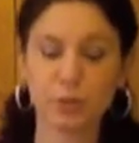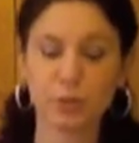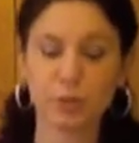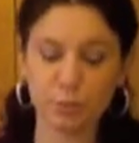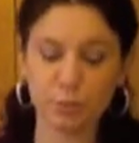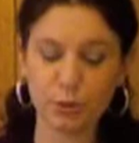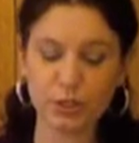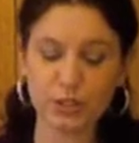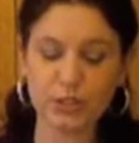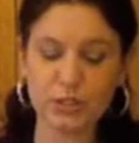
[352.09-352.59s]
a
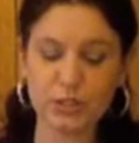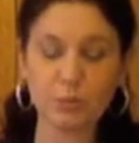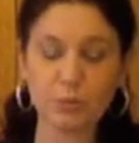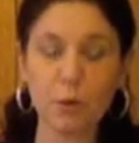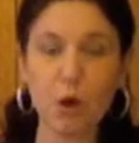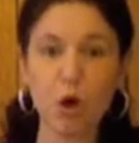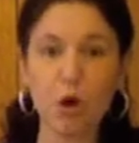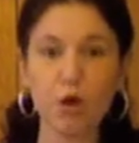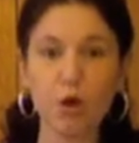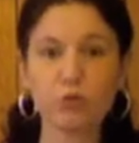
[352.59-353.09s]
pretty
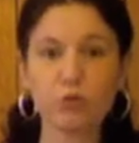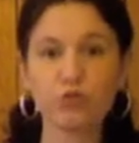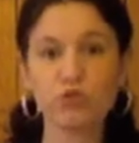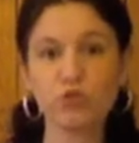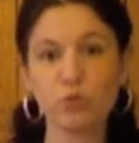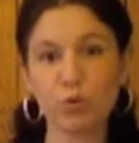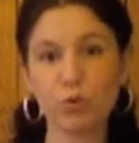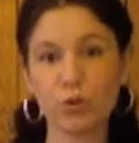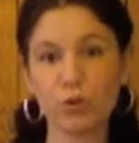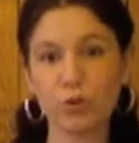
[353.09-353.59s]
small,
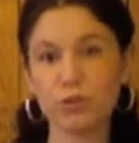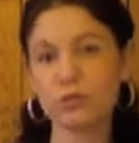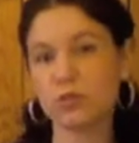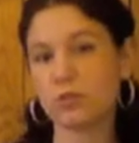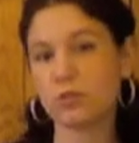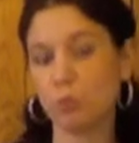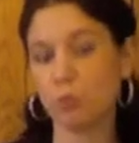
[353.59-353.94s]
short,